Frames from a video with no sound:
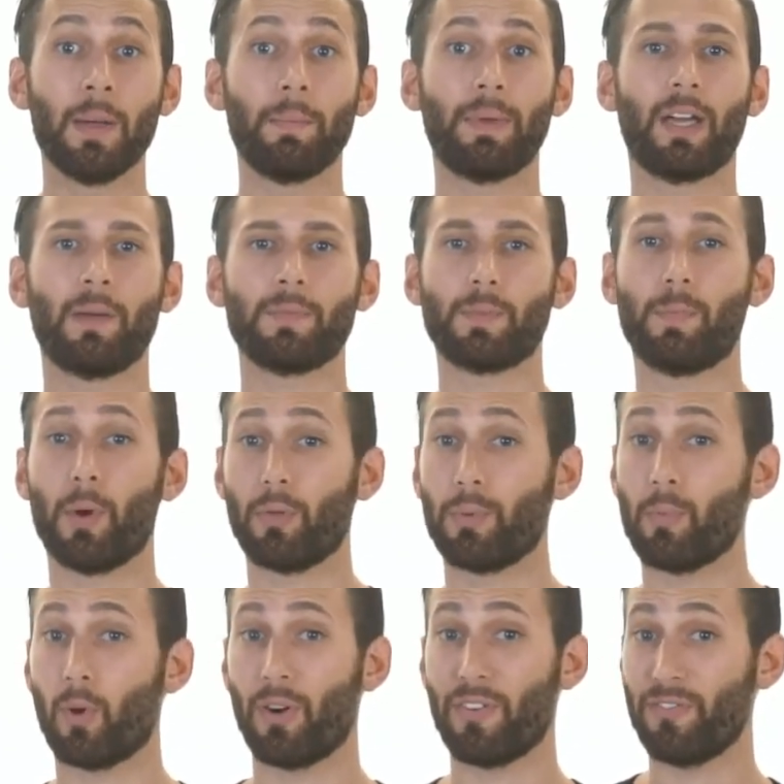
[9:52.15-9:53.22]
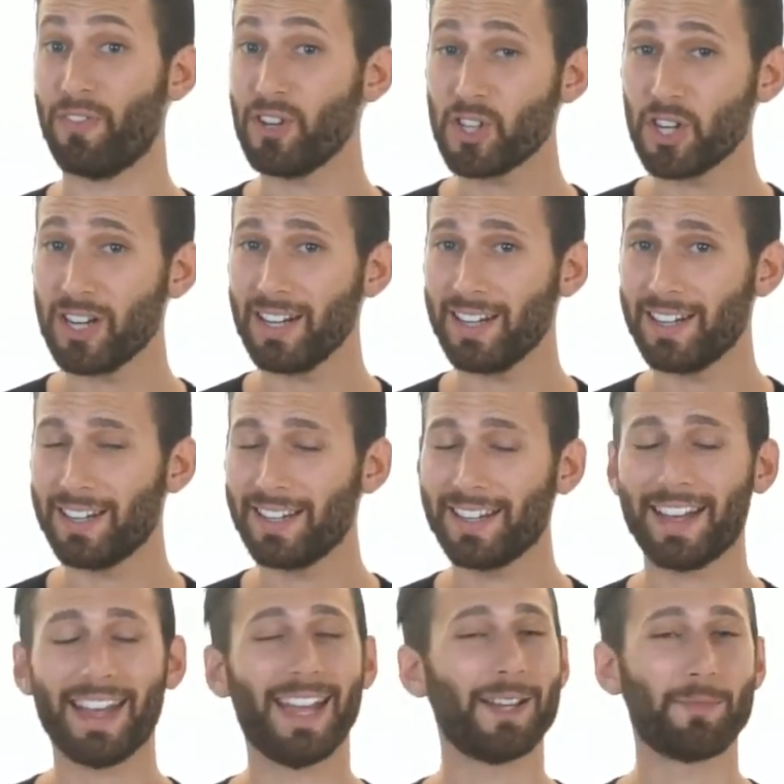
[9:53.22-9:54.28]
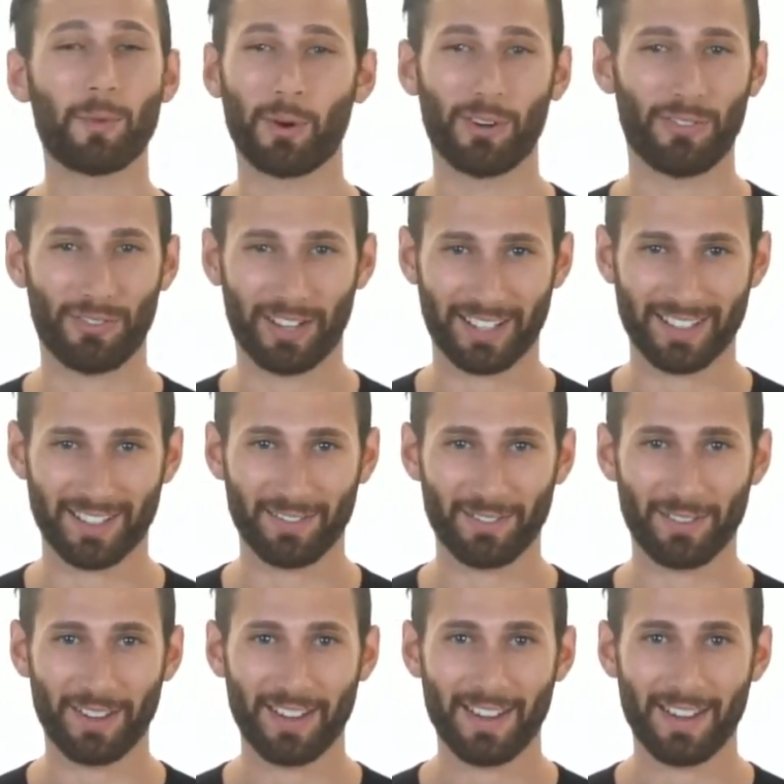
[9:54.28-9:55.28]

becomes both more efficient and more effective.